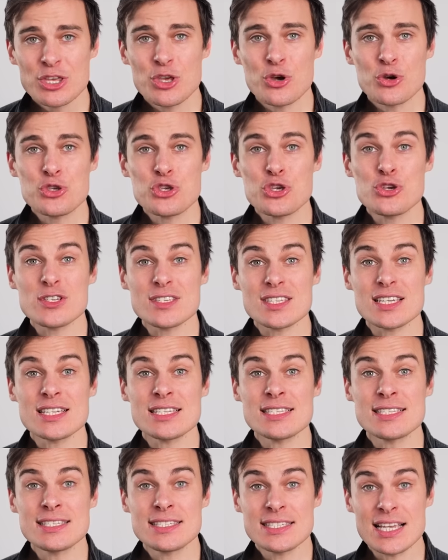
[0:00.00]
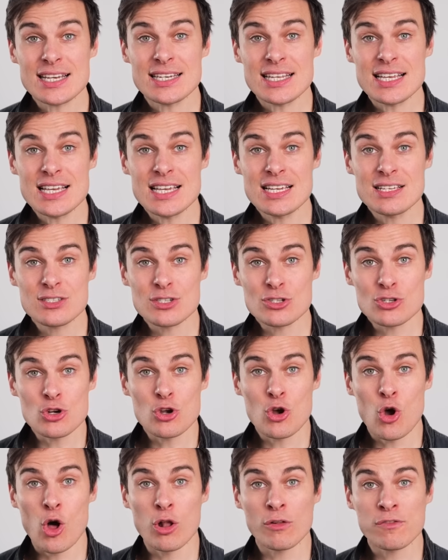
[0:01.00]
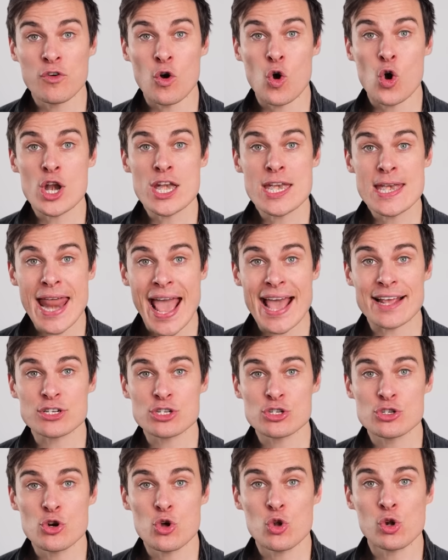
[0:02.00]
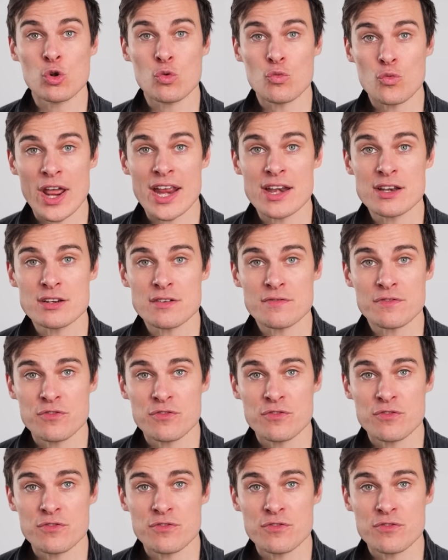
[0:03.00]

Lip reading: You're using cities to call for national rent